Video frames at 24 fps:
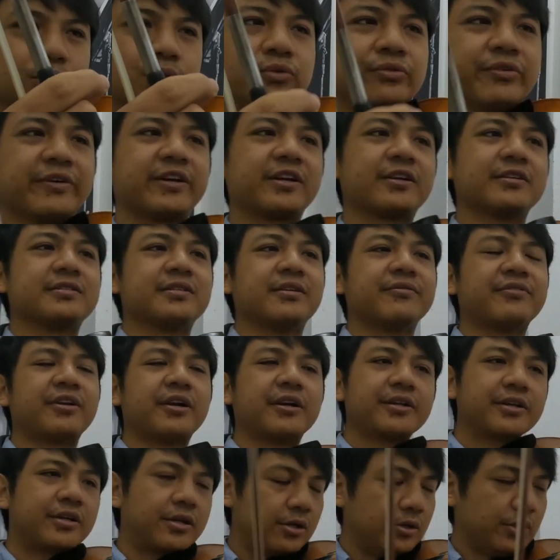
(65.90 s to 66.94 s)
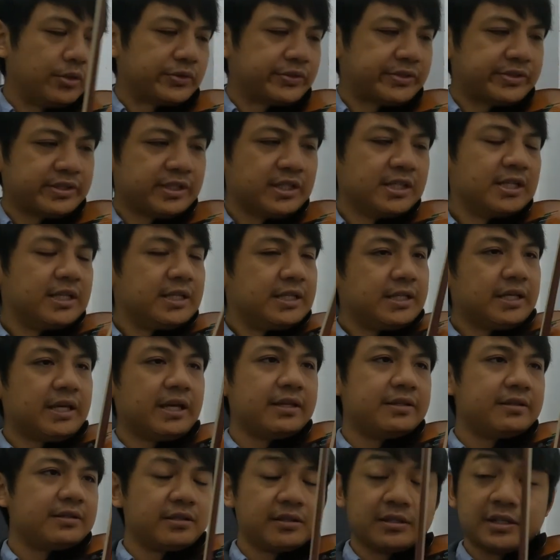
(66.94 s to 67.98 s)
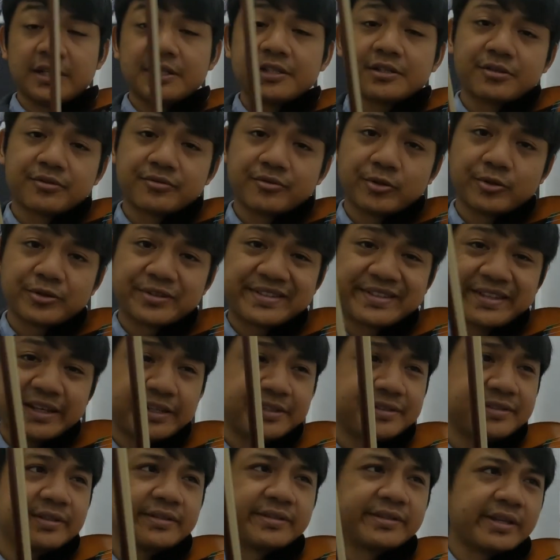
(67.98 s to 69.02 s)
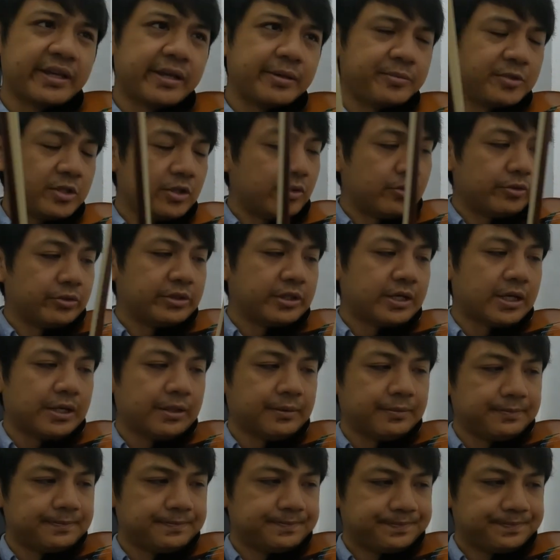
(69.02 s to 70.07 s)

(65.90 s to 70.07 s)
two fingers are very close and the interval stays the same the whole time.